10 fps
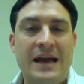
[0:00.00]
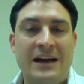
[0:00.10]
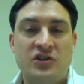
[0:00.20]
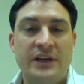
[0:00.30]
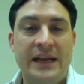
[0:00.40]
to
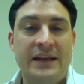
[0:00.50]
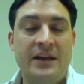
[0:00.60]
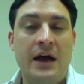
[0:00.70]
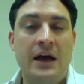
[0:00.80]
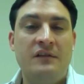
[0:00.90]
actually get it
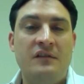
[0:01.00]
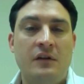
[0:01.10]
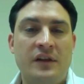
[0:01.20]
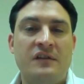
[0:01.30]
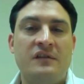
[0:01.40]
done. So
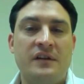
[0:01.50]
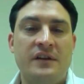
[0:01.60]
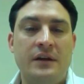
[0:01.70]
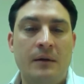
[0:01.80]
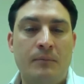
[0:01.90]
this is
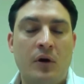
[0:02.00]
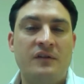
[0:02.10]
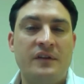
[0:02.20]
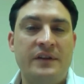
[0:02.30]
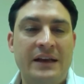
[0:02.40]
a
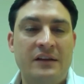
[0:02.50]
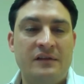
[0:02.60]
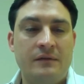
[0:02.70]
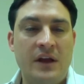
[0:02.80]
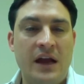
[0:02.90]
person that
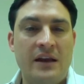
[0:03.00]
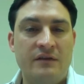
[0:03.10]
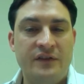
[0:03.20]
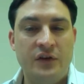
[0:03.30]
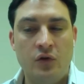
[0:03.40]
is kind
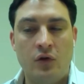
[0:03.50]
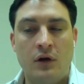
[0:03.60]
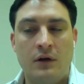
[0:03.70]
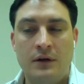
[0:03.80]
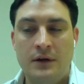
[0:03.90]
of
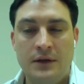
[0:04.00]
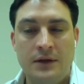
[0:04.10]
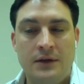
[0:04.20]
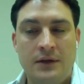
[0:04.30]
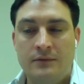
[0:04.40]

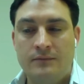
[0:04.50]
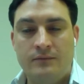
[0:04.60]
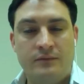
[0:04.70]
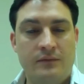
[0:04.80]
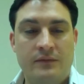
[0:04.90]

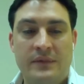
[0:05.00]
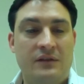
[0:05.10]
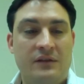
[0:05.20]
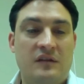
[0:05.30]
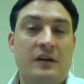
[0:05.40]

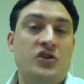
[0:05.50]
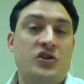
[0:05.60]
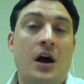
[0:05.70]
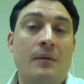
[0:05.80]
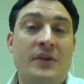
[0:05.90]
that's their
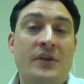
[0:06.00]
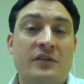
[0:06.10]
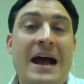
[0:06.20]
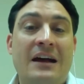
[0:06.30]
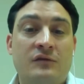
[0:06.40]
job. They're
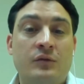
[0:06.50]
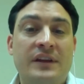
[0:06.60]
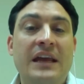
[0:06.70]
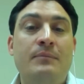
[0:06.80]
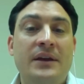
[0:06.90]
tasked with
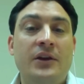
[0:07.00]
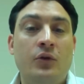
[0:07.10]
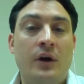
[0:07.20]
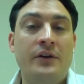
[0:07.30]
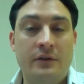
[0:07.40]
keeping
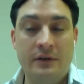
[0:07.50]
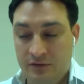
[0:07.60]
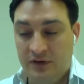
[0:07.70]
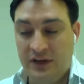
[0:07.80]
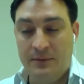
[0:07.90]
you
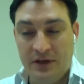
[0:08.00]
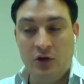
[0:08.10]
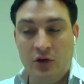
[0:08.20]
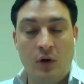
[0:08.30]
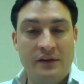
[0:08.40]

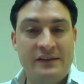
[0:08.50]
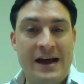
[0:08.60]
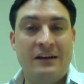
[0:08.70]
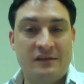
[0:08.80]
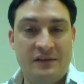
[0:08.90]
on
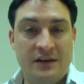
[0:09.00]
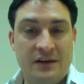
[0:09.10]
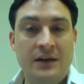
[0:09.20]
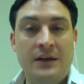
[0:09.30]
task to,